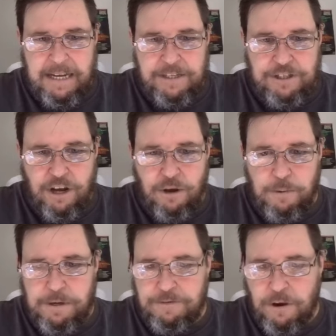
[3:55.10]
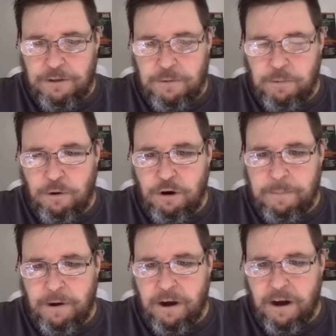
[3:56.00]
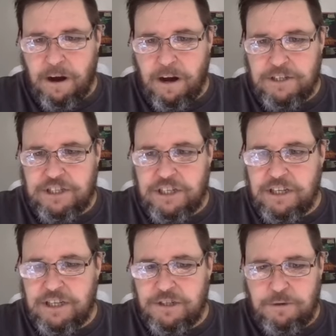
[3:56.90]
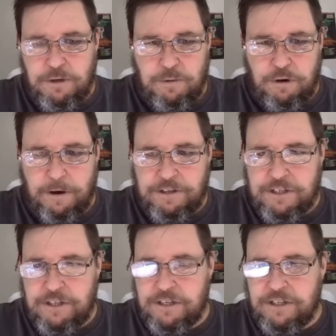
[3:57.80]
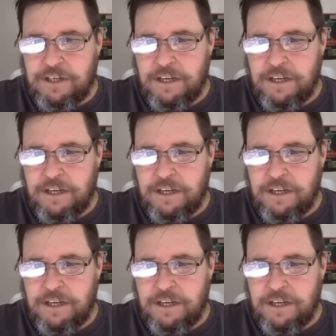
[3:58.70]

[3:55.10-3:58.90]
so we've got the war bosses, 2 of the war bosses,